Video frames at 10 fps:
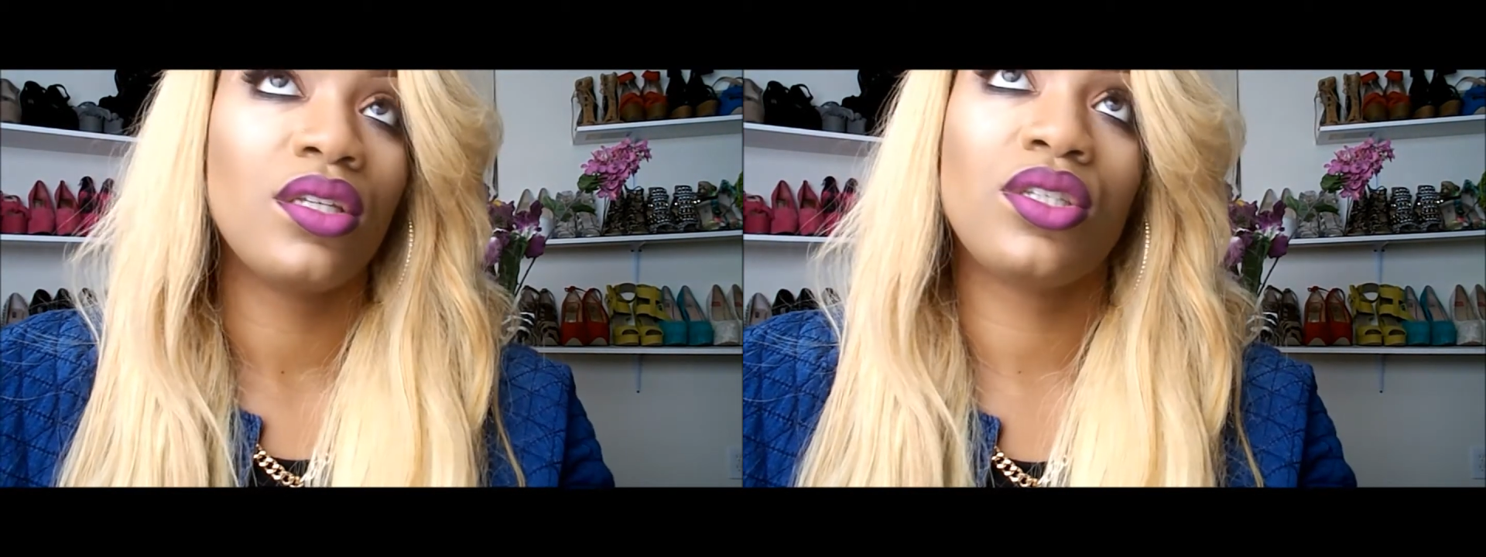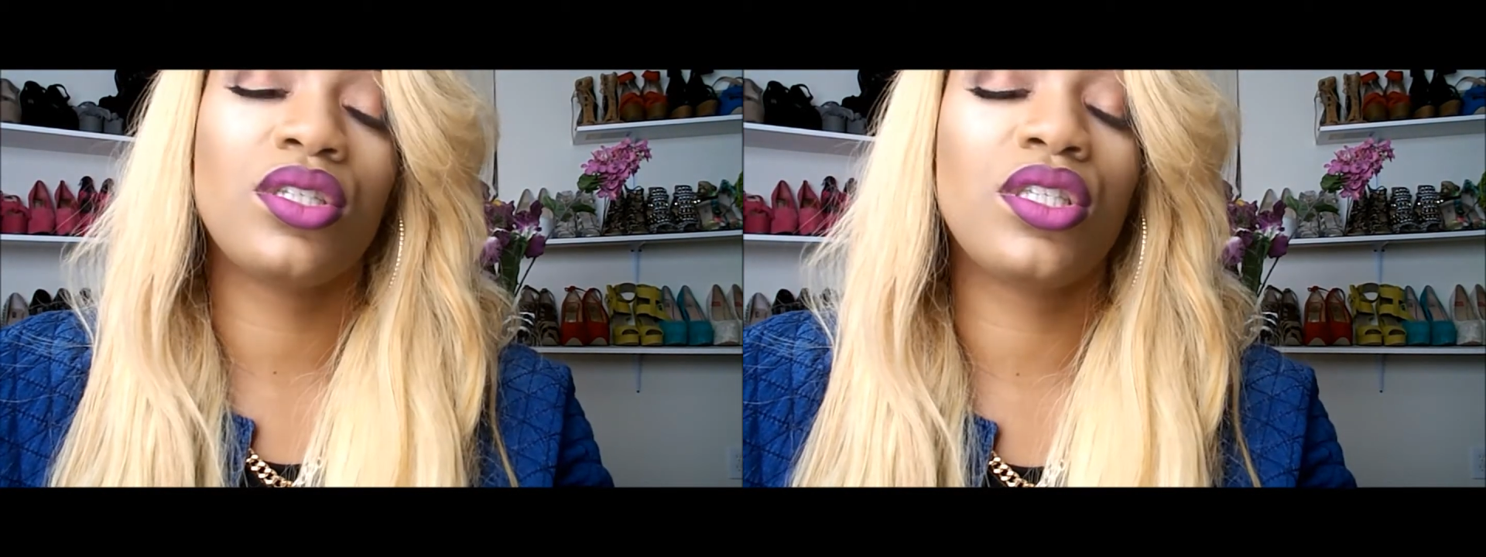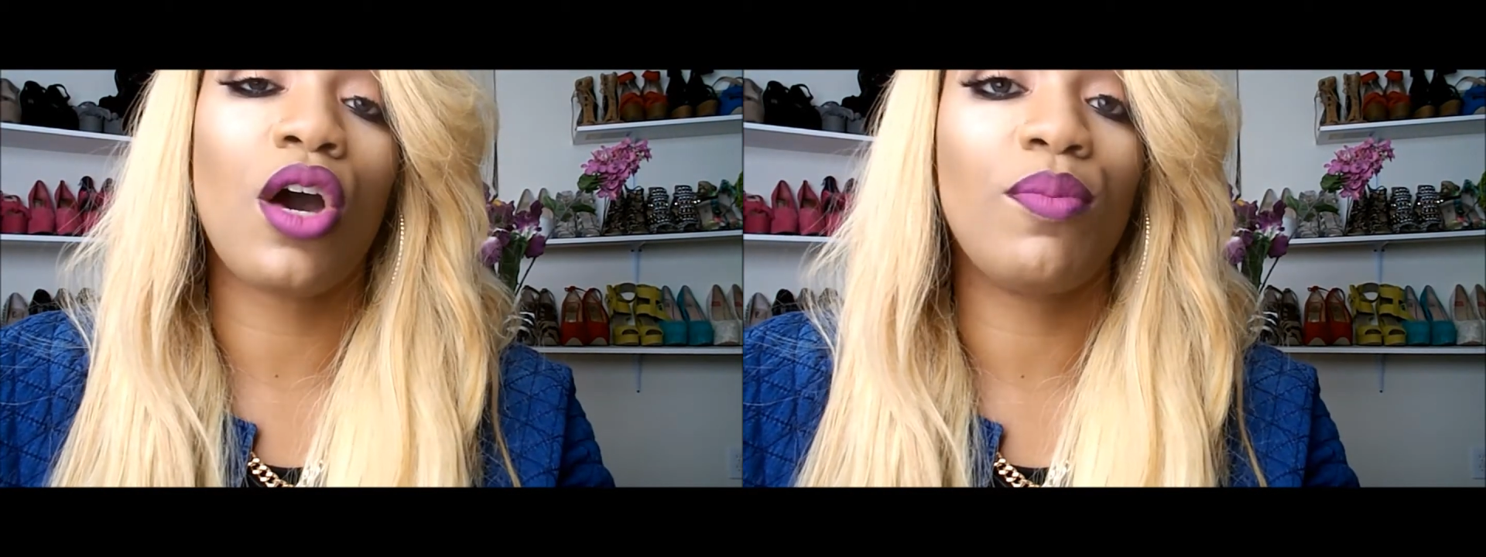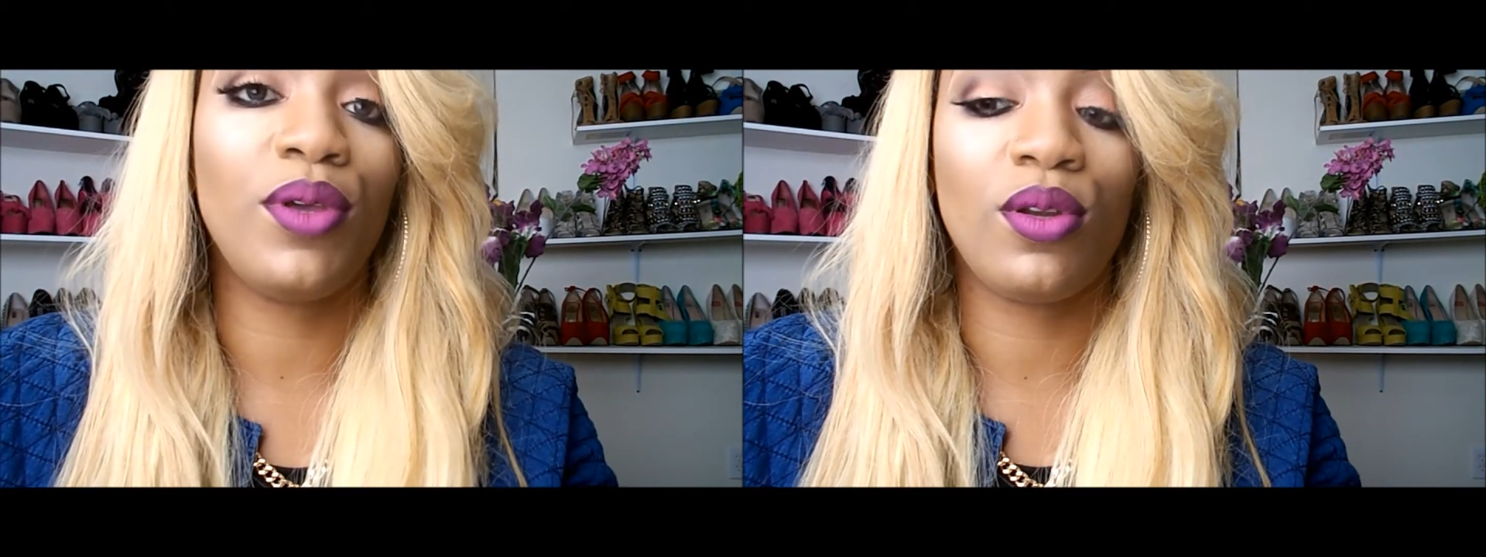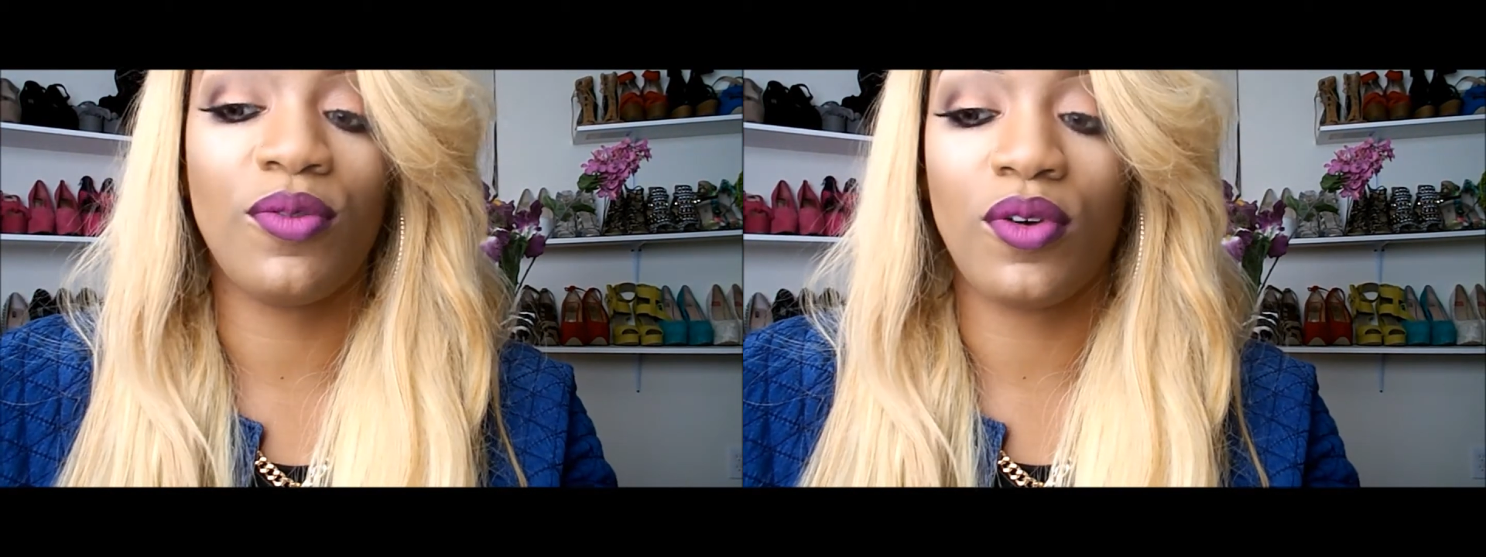So
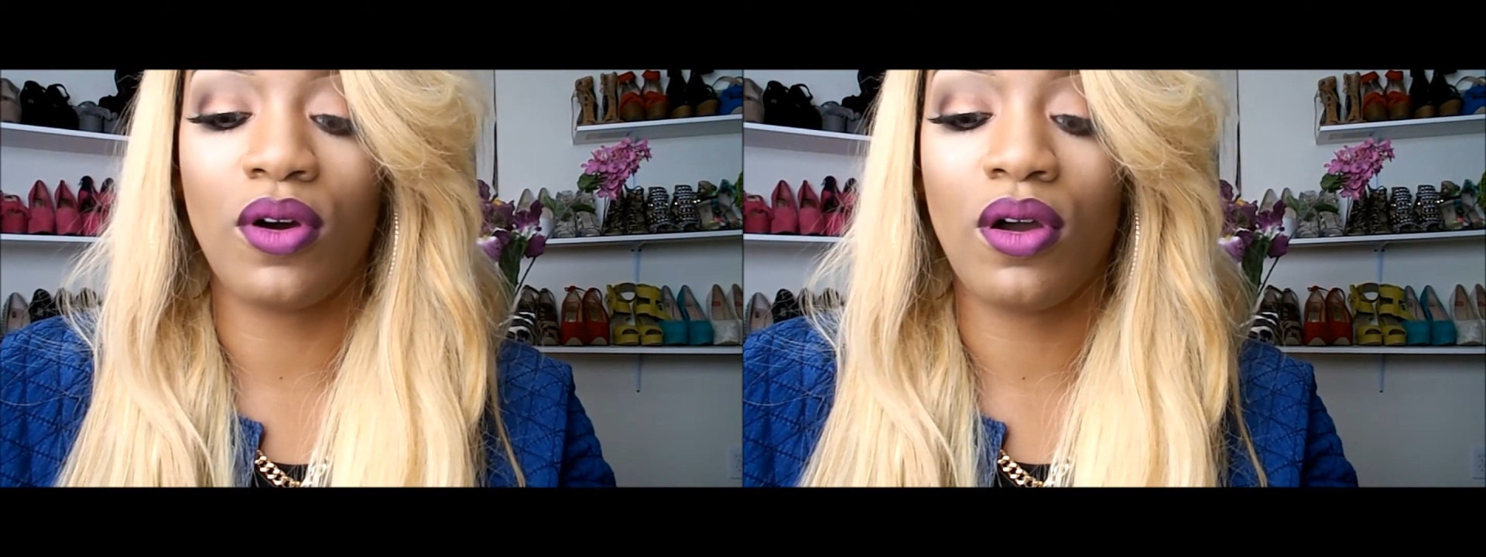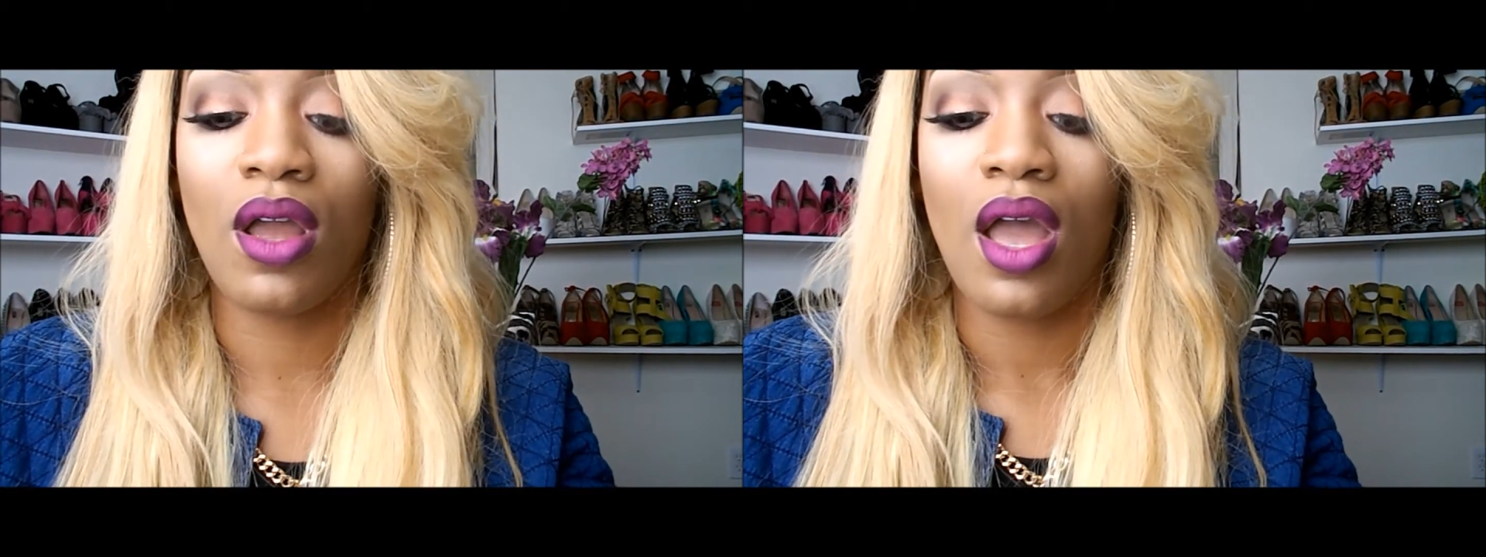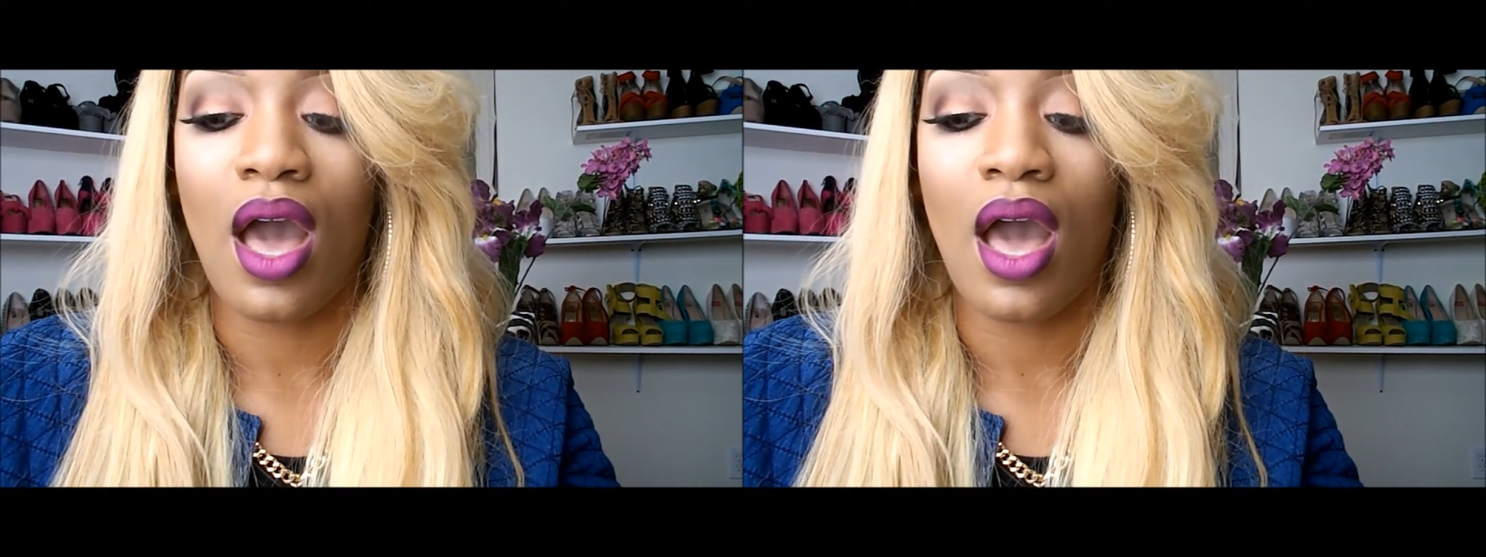beautiful.